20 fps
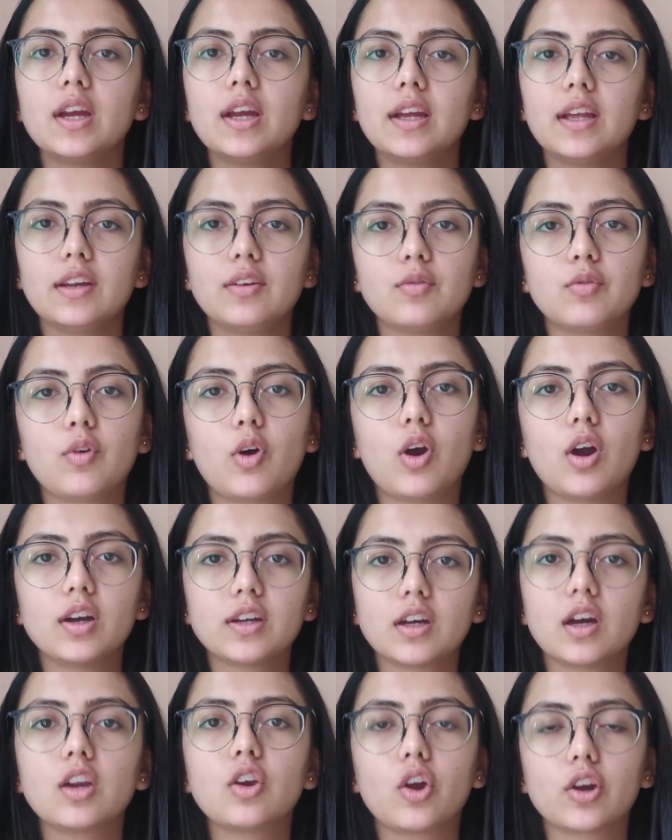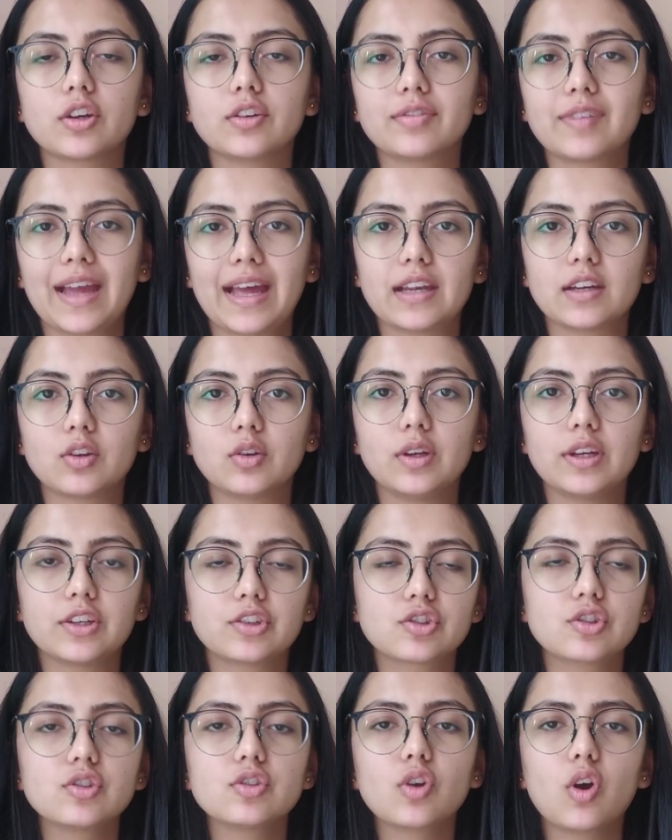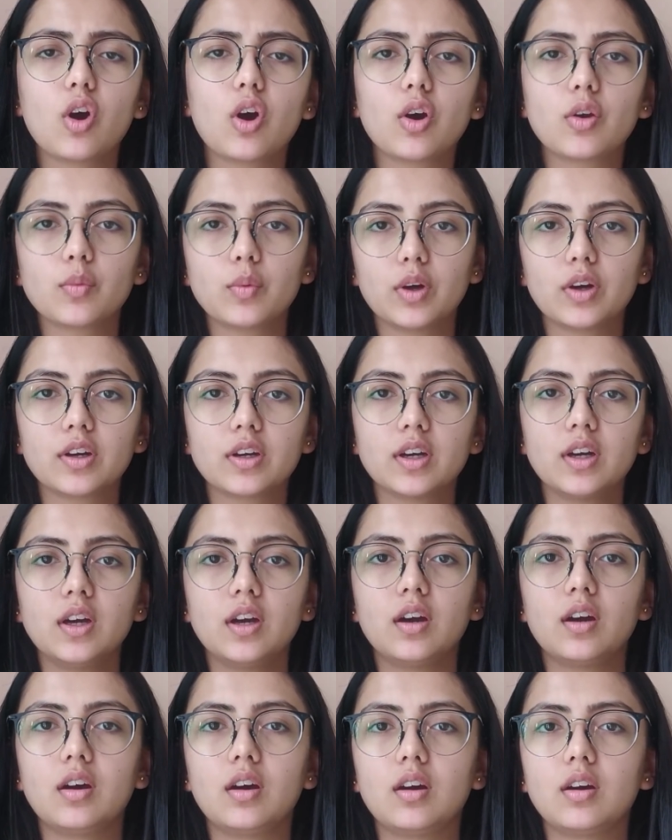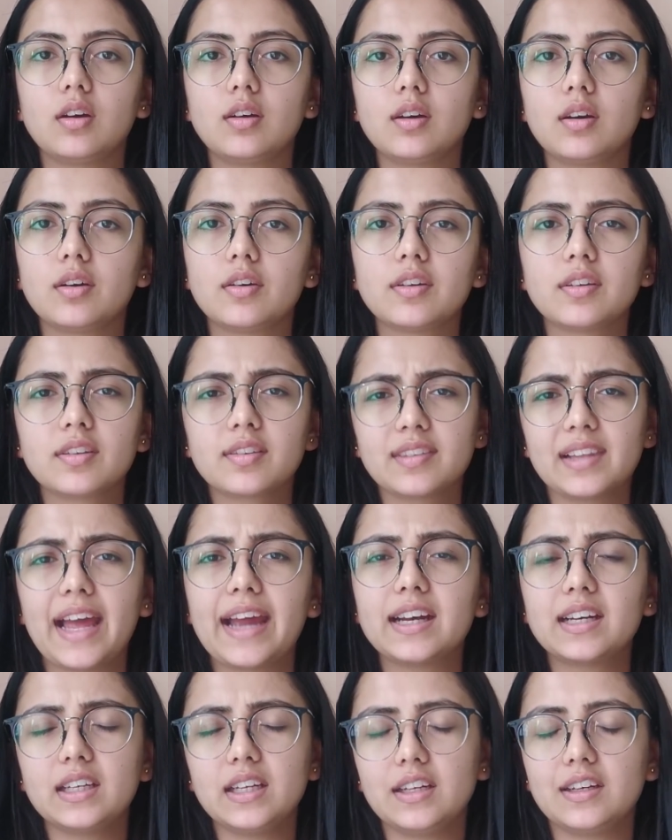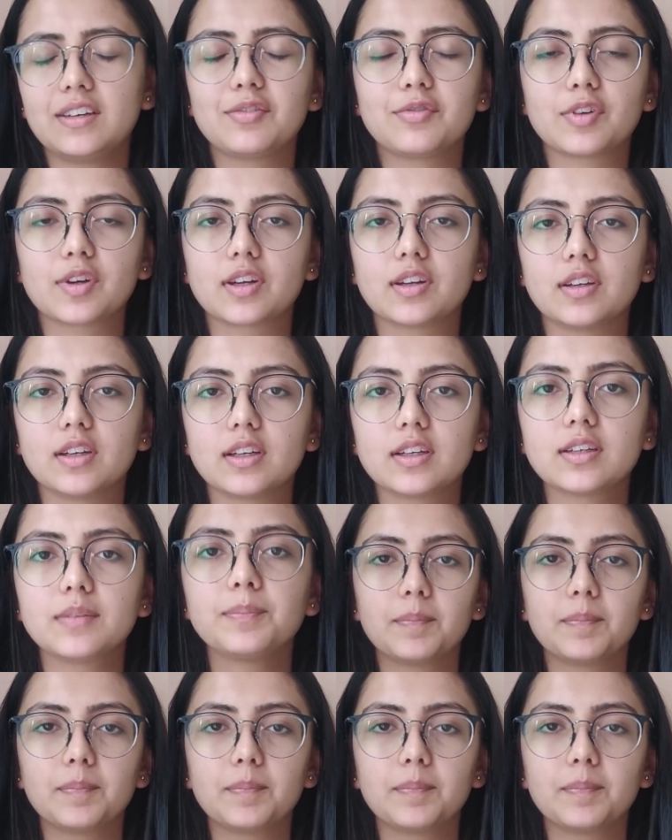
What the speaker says: involved a lot of calculations or were slightly difficult.